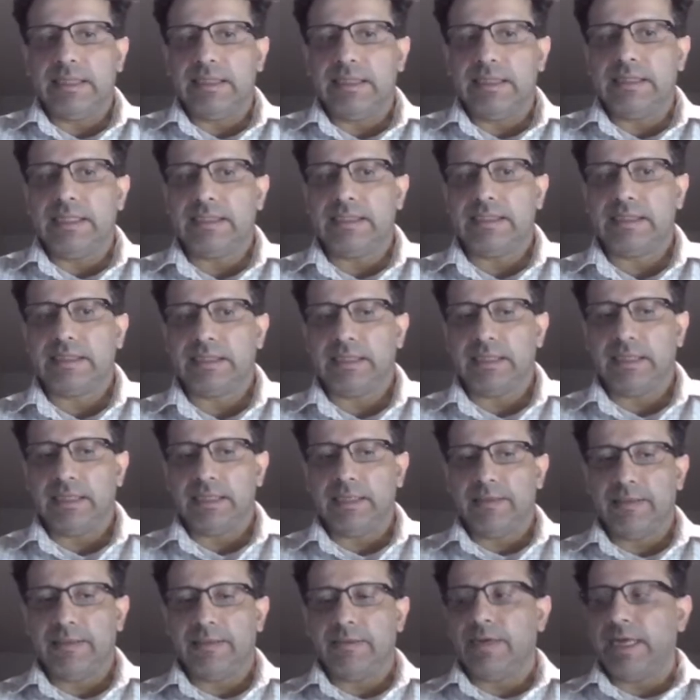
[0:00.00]
this
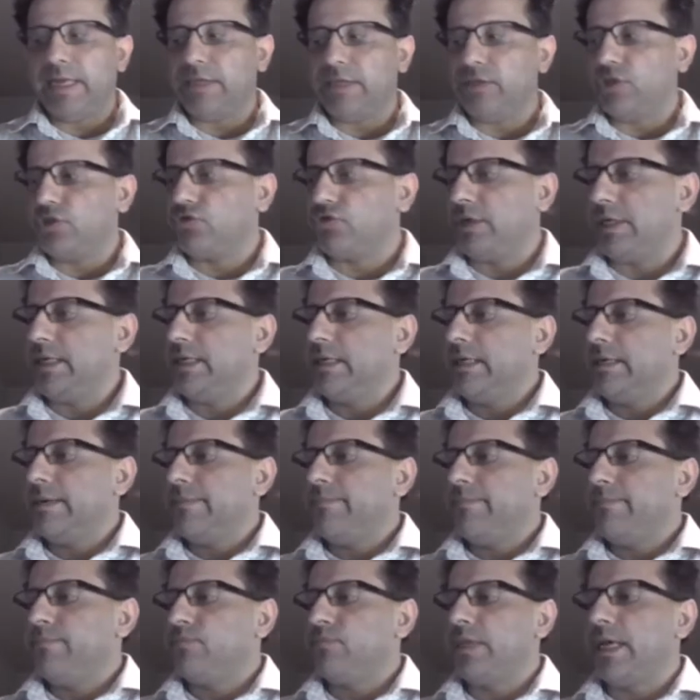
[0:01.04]
registry
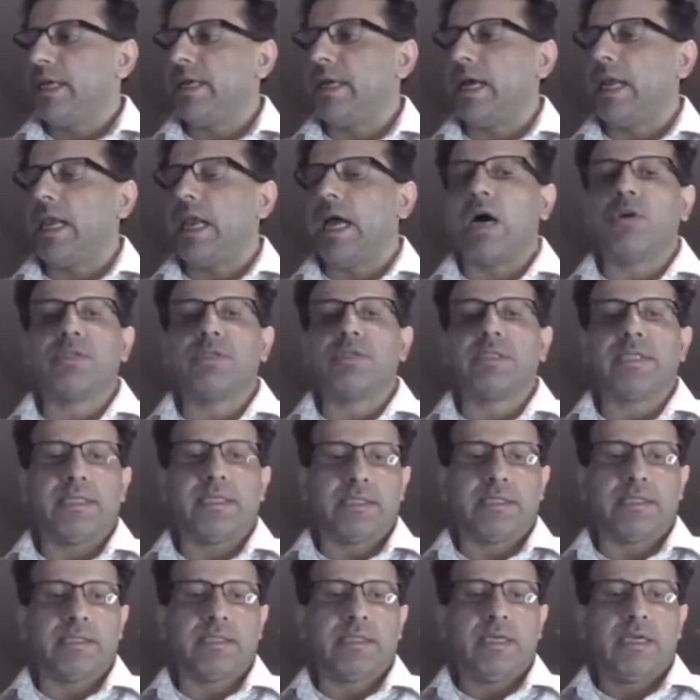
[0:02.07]
then allows
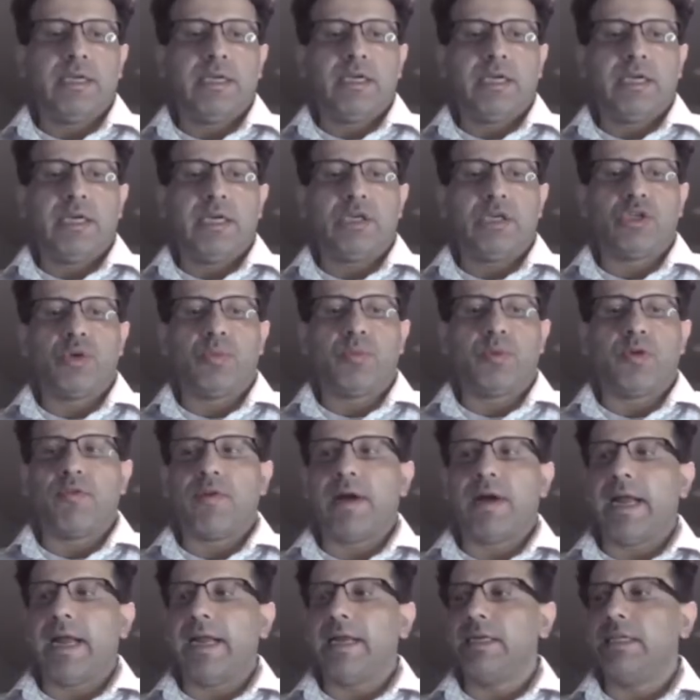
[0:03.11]
us to
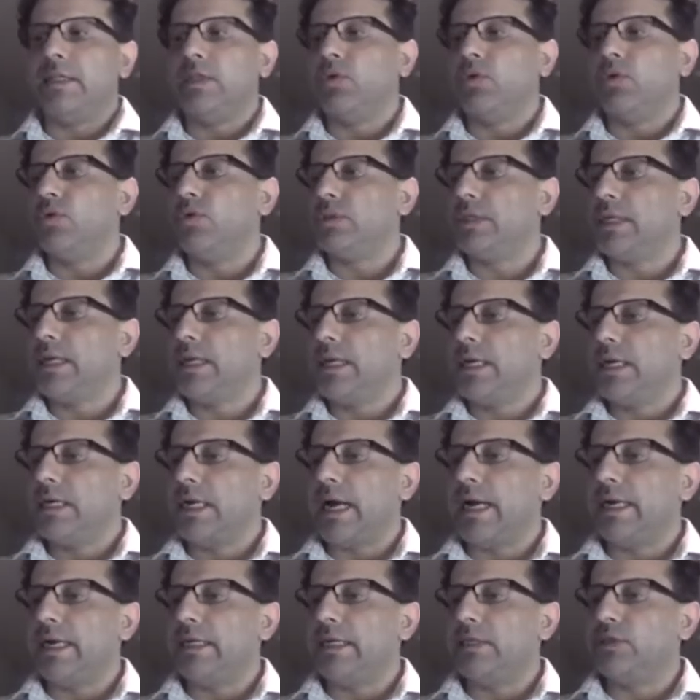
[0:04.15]
provide those
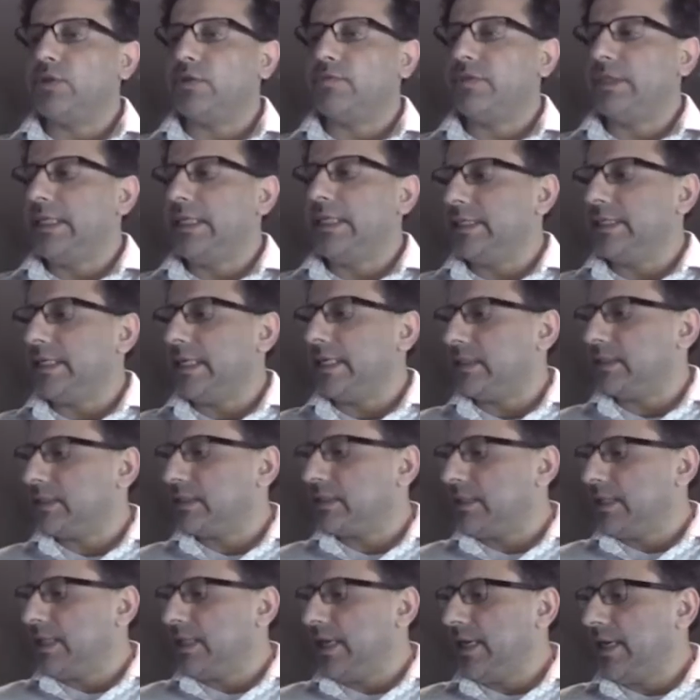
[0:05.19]
kinds of
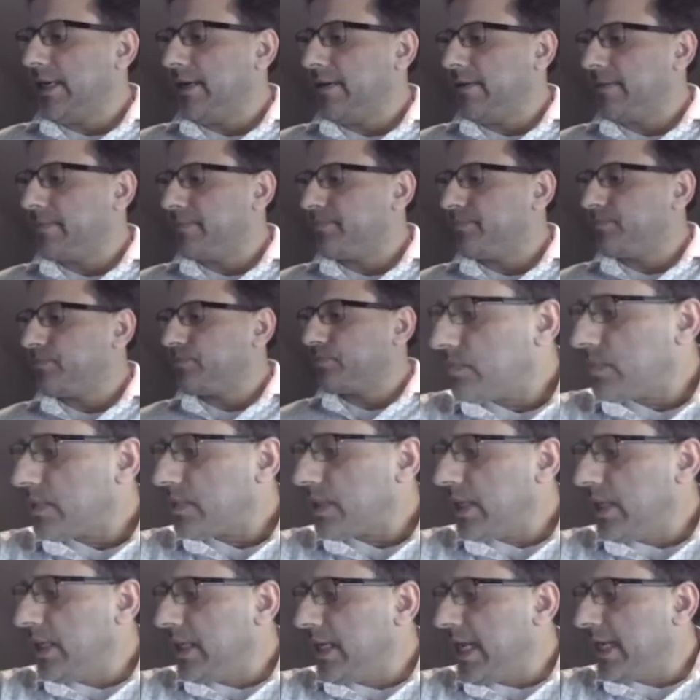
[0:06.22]
details here.
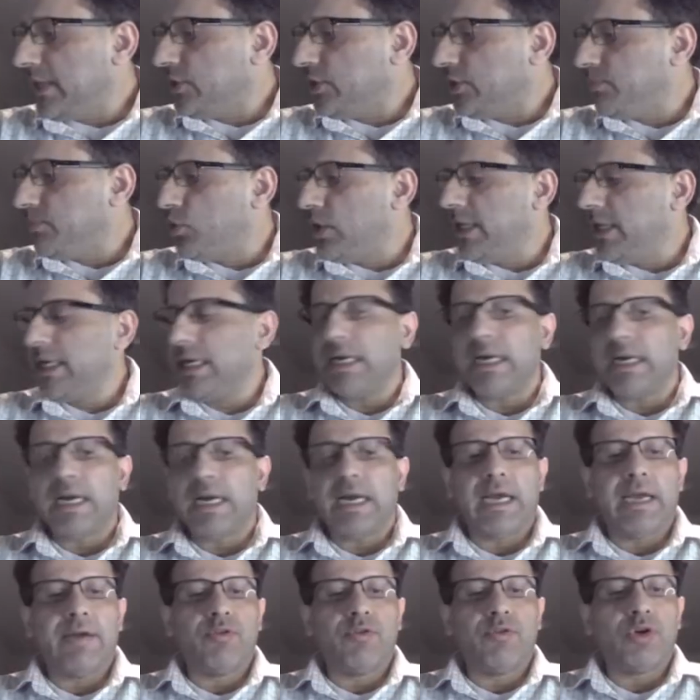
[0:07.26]
Connection pooling,
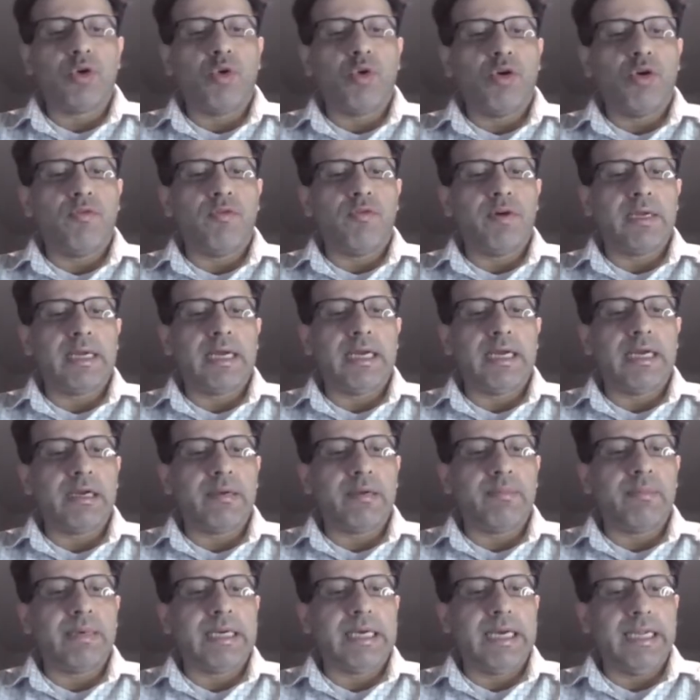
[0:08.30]
I would go over a
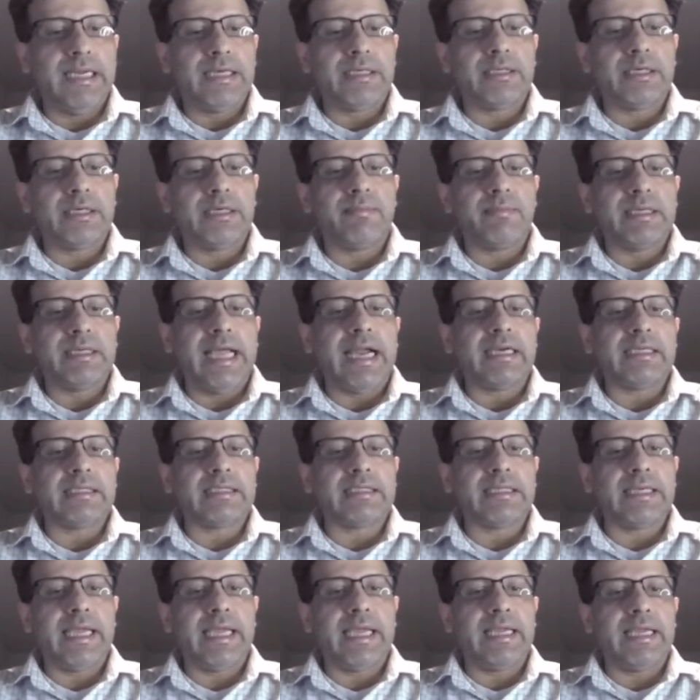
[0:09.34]
little bit later, but that is
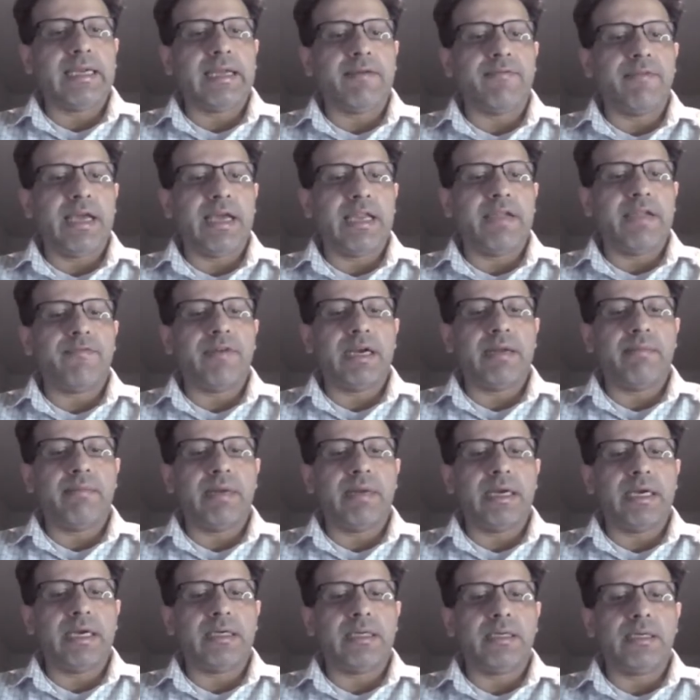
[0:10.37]
again a very
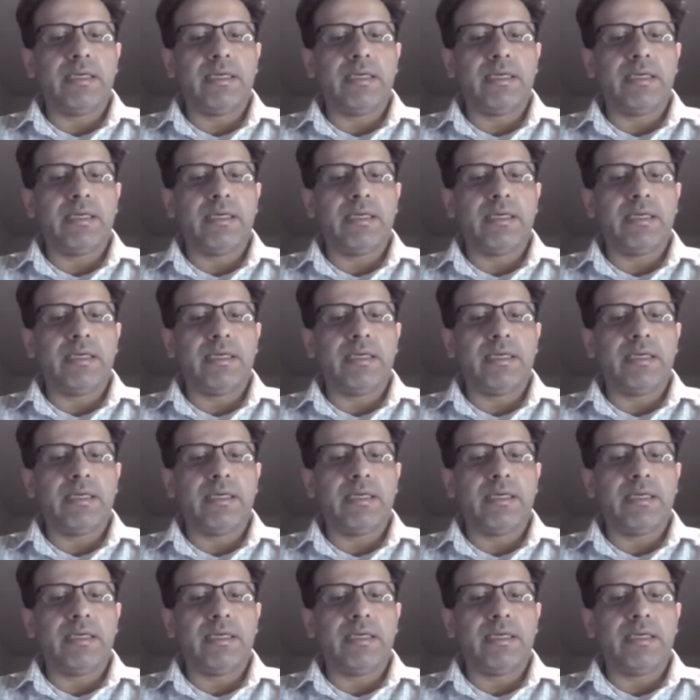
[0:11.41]
fundamental